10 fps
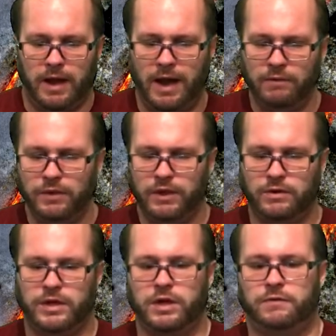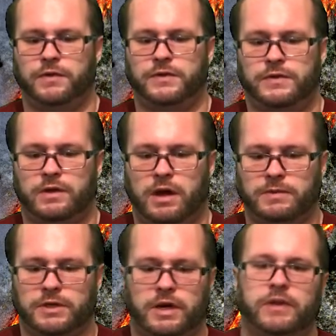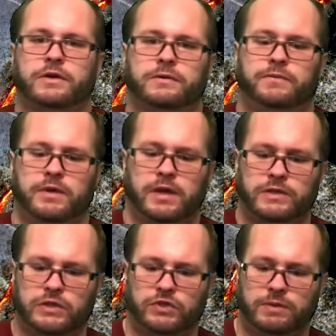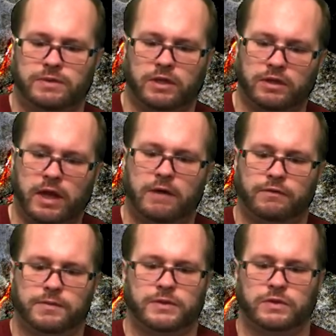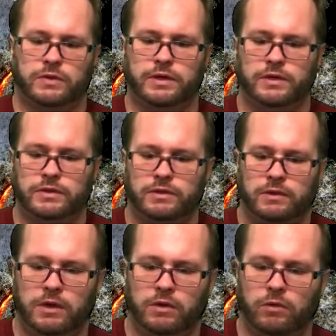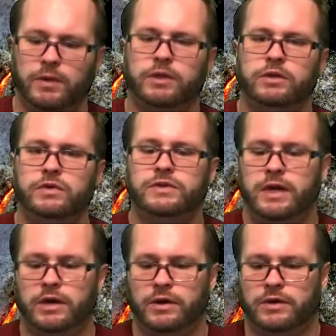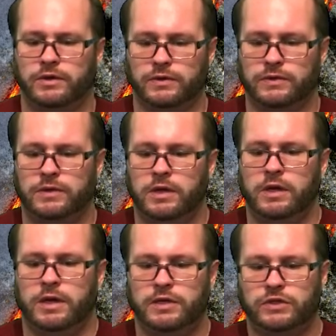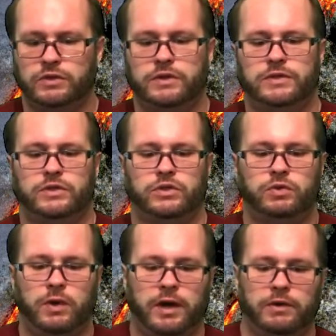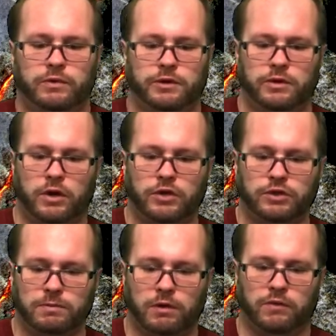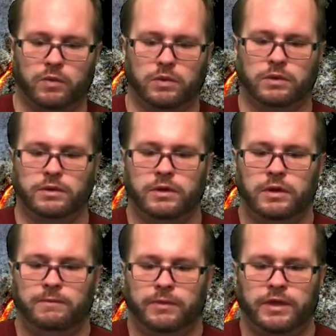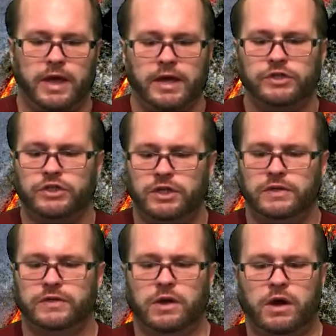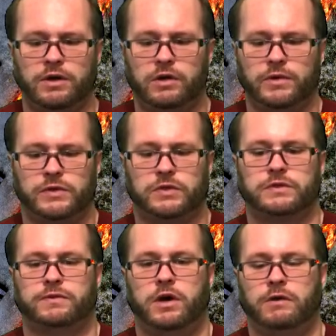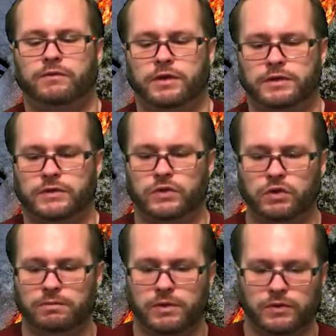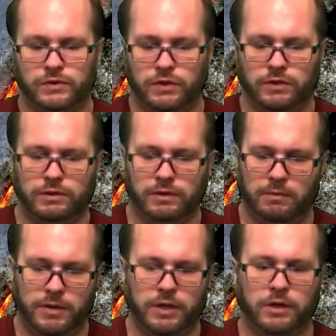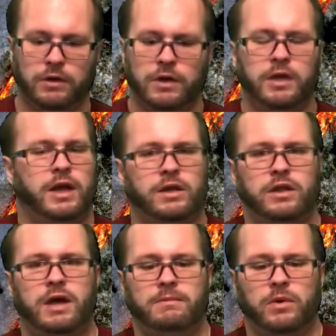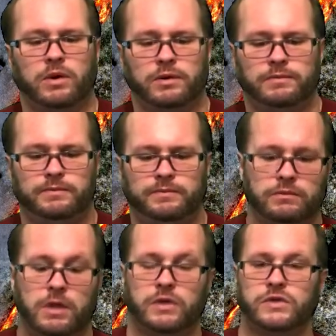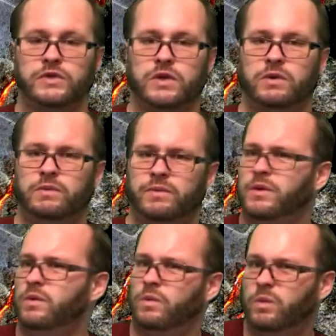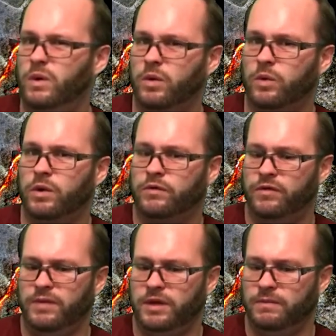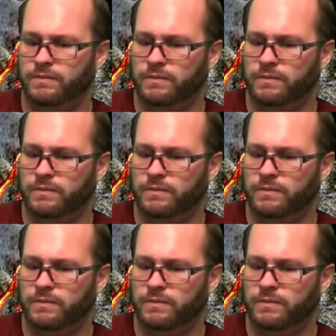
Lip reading: I really don't care for this option either, as it strips a lot from the stories. We would lose characters, histories intertwined with the larger Marvel world, the X gene is an ongoing source of conflict as new mutants couldn't appear, and a lot more. So, what would work for me?